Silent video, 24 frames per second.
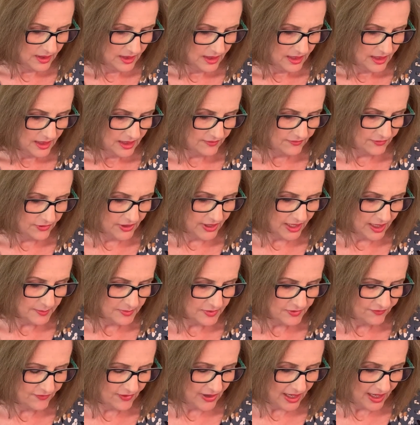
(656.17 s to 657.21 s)
If you kept
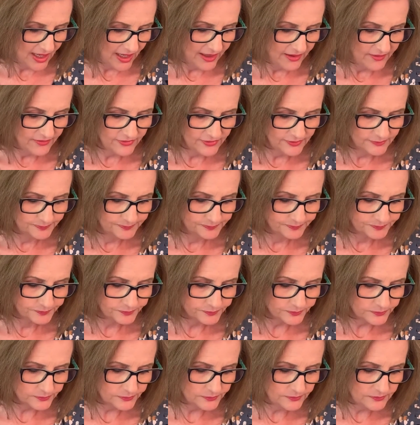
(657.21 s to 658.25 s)
5,
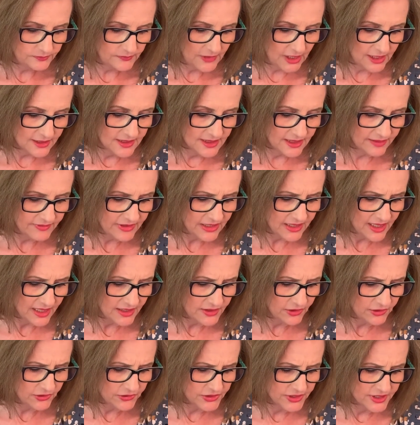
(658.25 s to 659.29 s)

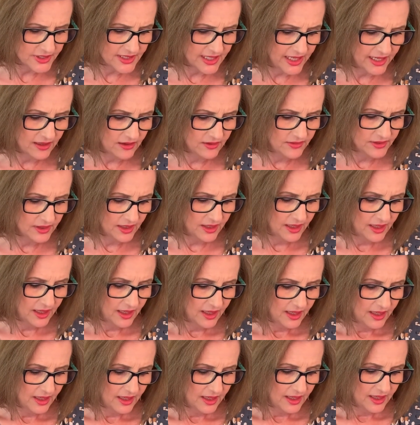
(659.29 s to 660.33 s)
$79 discount,
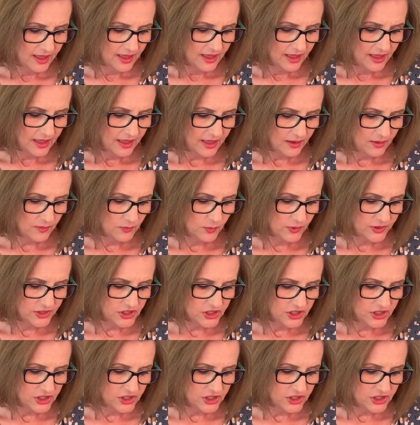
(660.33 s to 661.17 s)
which